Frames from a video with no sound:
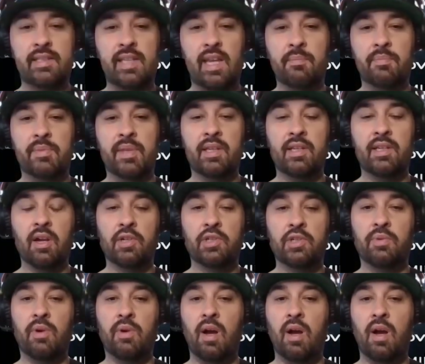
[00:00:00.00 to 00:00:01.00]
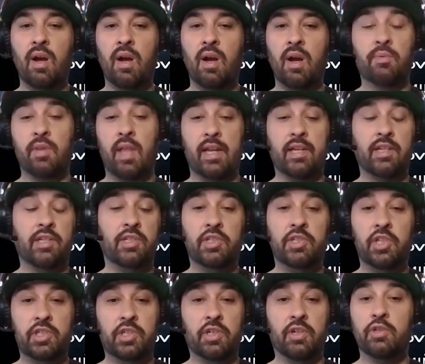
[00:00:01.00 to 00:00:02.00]
same thing, Coach Robb, like
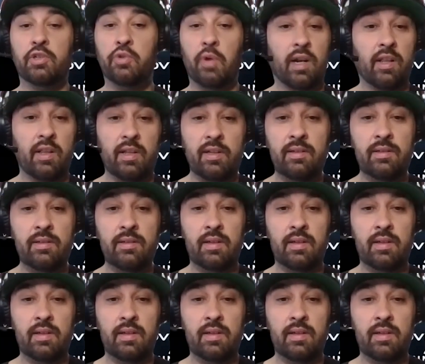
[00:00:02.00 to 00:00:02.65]
just your adrenaline,